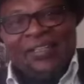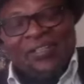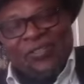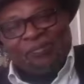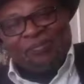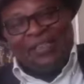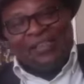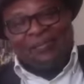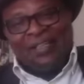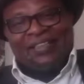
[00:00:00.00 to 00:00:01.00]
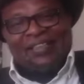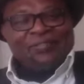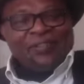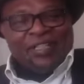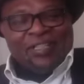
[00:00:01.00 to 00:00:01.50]
you so much,
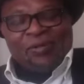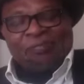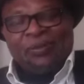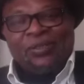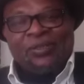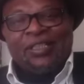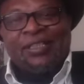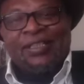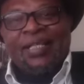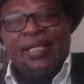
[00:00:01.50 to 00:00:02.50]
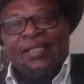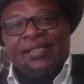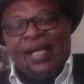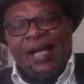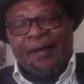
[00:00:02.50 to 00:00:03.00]
Machi, for this opportunity.
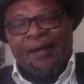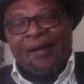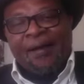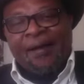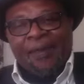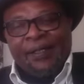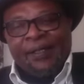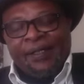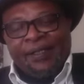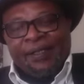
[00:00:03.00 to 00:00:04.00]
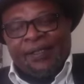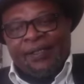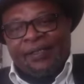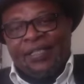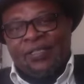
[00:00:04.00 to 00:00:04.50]
Yes, um,
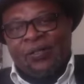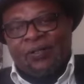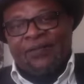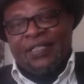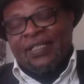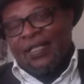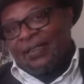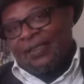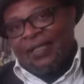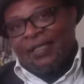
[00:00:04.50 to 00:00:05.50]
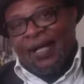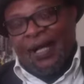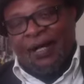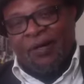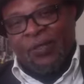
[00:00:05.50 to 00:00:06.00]
this conversation
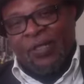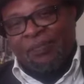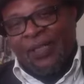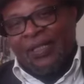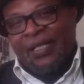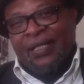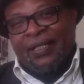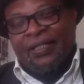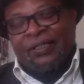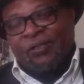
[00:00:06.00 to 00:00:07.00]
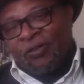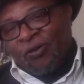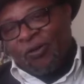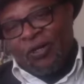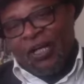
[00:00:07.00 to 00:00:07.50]
uh, will be carried on
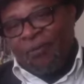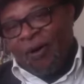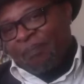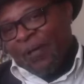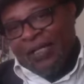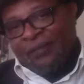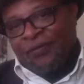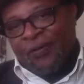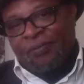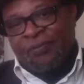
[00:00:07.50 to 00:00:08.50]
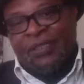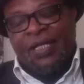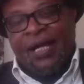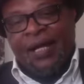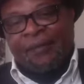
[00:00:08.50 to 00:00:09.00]
all our platforms,
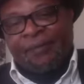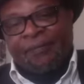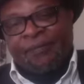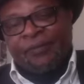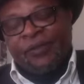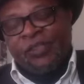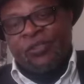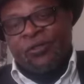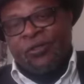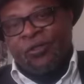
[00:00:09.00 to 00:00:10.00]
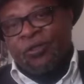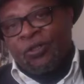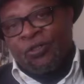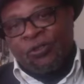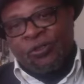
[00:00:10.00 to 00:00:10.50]
um, your
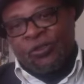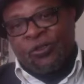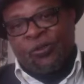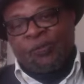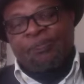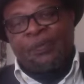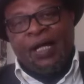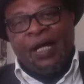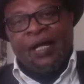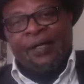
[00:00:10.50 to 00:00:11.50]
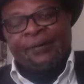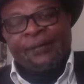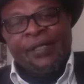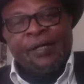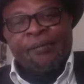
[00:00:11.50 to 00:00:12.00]
YouTube, uh,
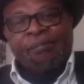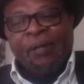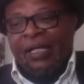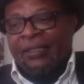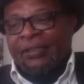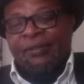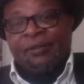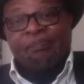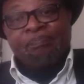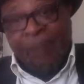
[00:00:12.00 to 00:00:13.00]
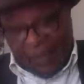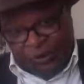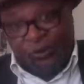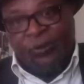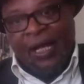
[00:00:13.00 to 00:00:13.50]
but
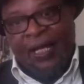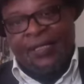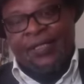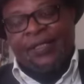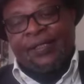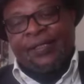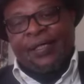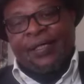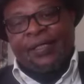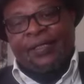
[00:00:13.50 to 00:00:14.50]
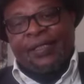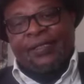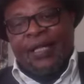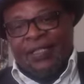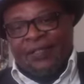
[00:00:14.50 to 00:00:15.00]
particularly the, the
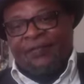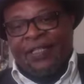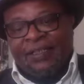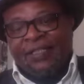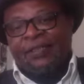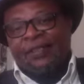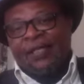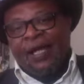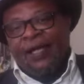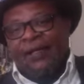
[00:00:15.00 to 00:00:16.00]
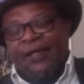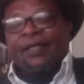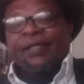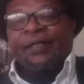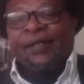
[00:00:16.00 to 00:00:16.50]
text version and,
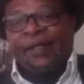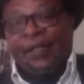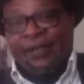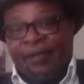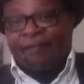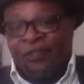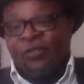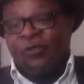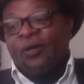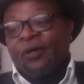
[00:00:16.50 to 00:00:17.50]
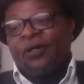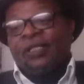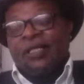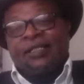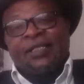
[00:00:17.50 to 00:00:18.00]
and the video
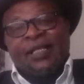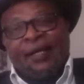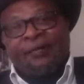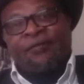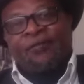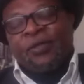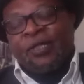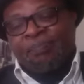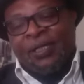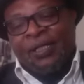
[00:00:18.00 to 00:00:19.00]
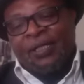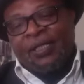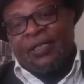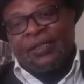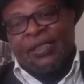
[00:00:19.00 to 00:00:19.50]
itself will be
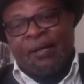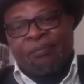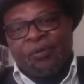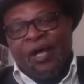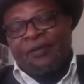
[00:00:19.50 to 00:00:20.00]
in Jambo.